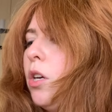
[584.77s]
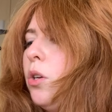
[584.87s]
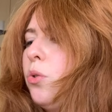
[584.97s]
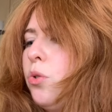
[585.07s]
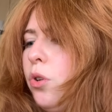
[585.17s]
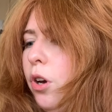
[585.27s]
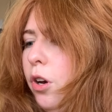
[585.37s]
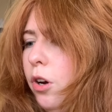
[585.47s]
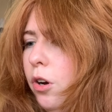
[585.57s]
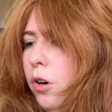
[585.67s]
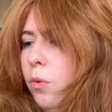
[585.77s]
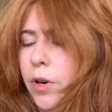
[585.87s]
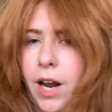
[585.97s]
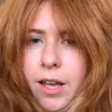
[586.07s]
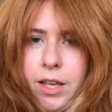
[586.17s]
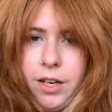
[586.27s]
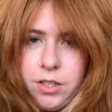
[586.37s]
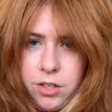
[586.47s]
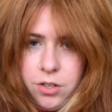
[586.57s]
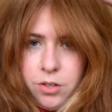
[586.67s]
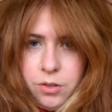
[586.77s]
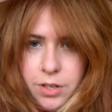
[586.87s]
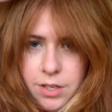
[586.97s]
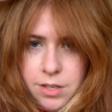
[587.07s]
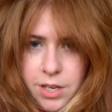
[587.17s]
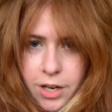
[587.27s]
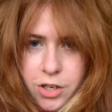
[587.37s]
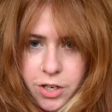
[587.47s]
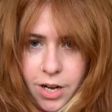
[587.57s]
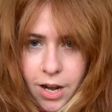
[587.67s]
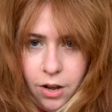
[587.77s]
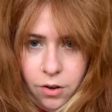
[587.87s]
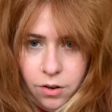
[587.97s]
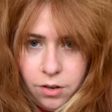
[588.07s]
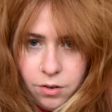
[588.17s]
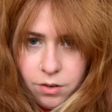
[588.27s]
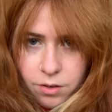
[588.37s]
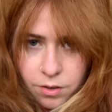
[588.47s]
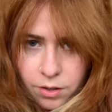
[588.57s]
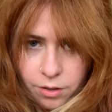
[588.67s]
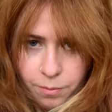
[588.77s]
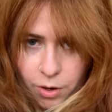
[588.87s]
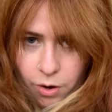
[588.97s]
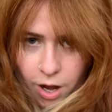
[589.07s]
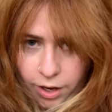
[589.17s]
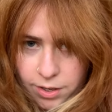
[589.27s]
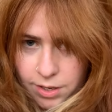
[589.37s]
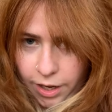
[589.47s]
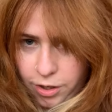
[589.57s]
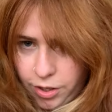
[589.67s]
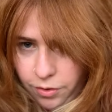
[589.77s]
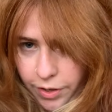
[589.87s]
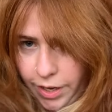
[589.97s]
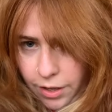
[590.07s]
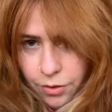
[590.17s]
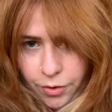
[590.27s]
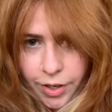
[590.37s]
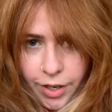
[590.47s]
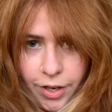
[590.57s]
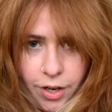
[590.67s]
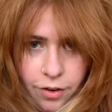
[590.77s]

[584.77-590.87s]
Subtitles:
So what I like to do is section out the mohawk section right in through here.